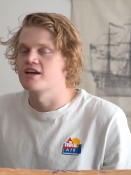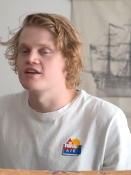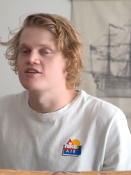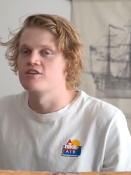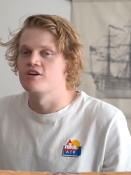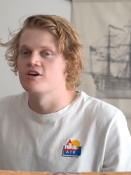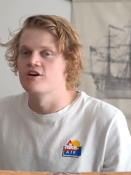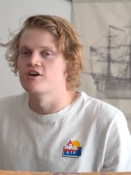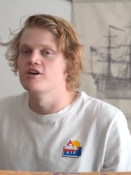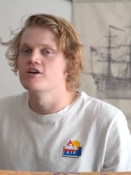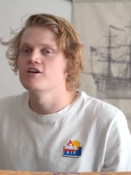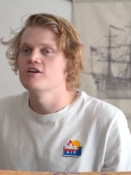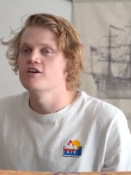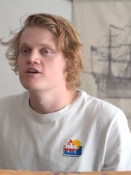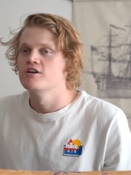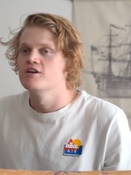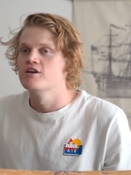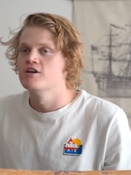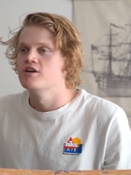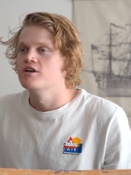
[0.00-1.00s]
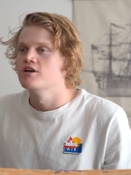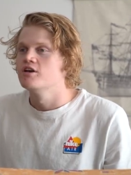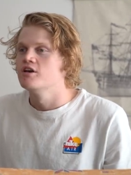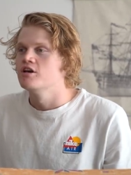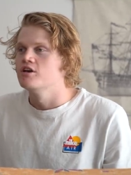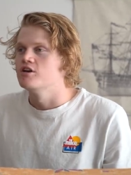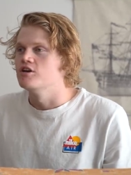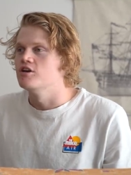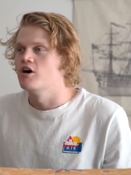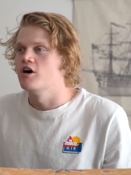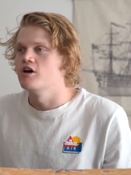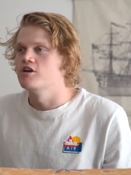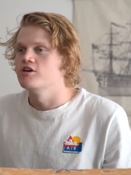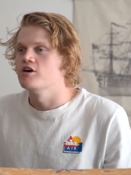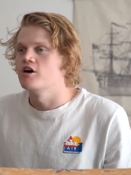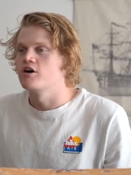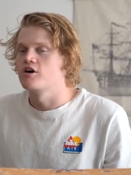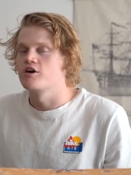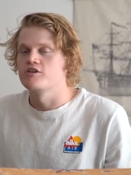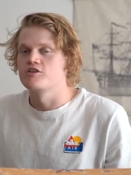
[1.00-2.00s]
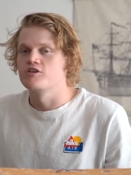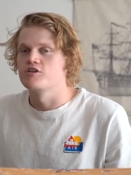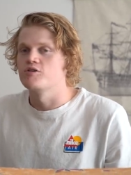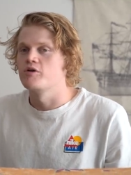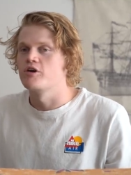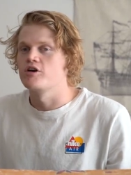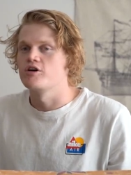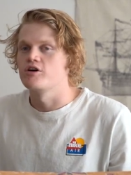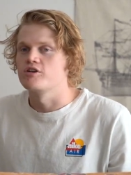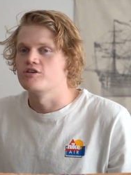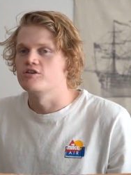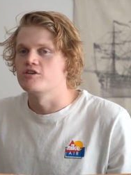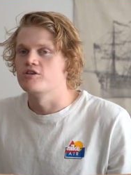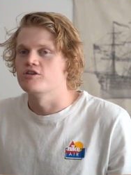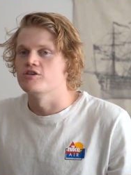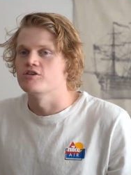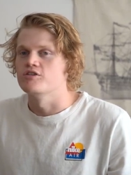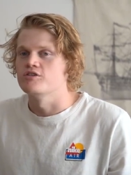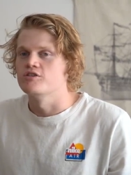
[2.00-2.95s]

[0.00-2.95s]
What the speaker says: that turn, you know, I got to do what I got to do.